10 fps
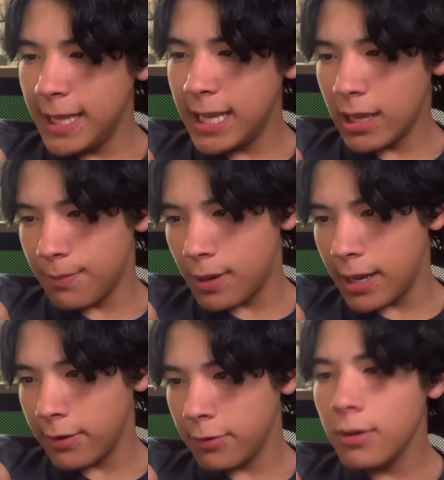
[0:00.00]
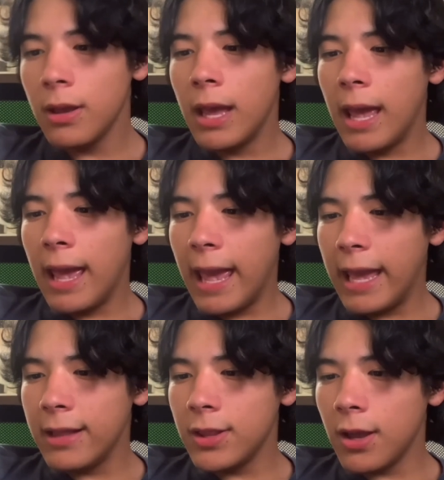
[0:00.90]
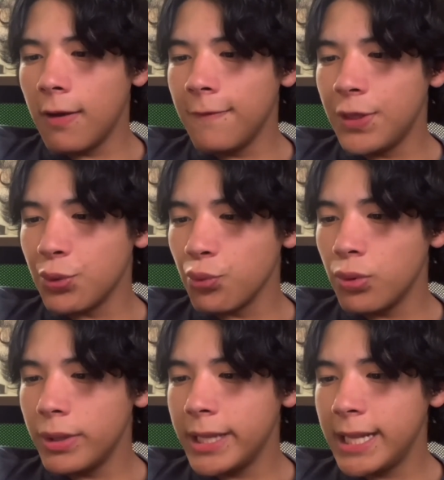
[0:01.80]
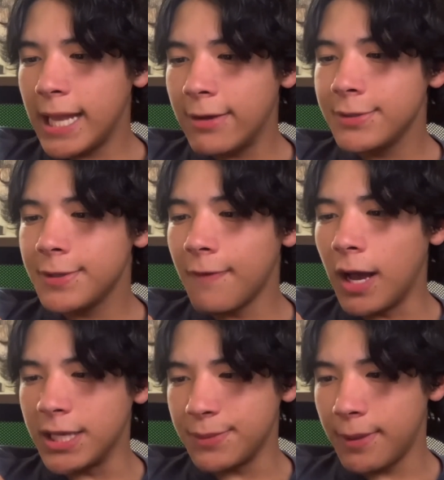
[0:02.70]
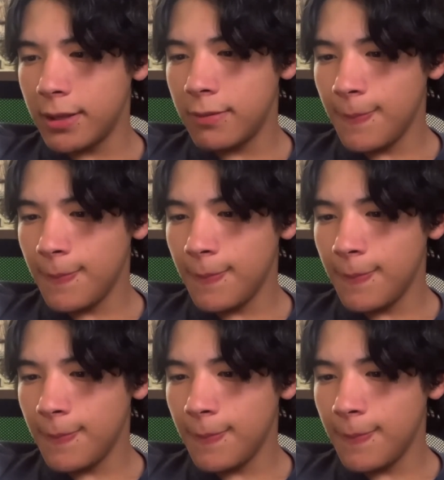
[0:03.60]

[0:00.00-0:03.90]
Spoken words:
empire, and of the ruling House of Osman,